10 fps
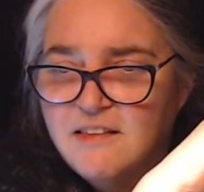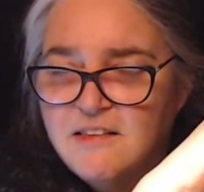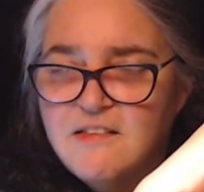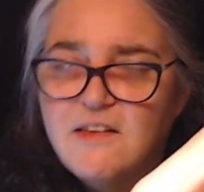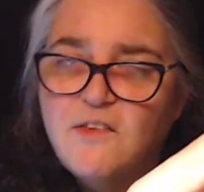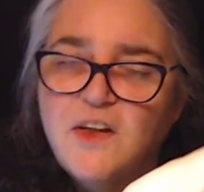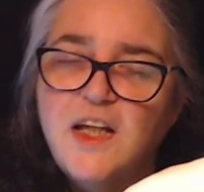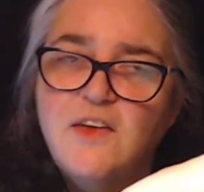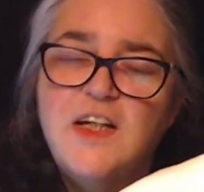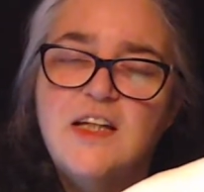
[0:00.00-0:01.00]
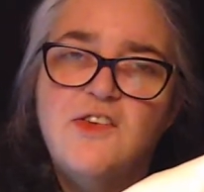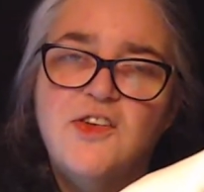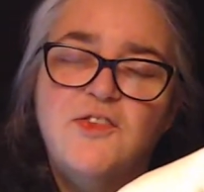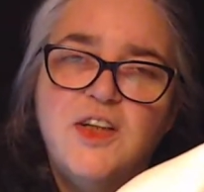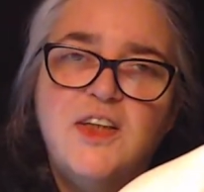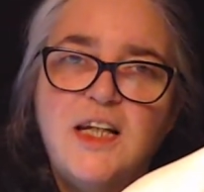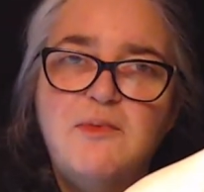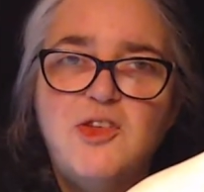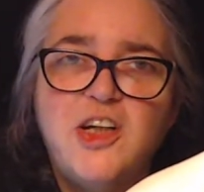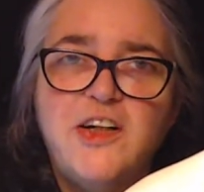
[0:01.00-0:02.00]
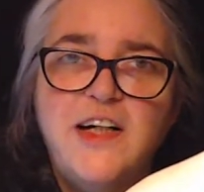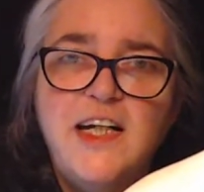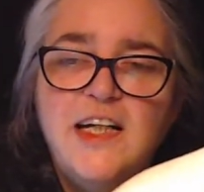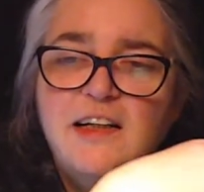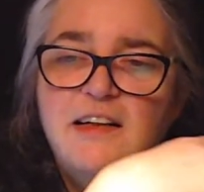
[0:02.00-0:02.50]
So Chloe, is your real name Sherry?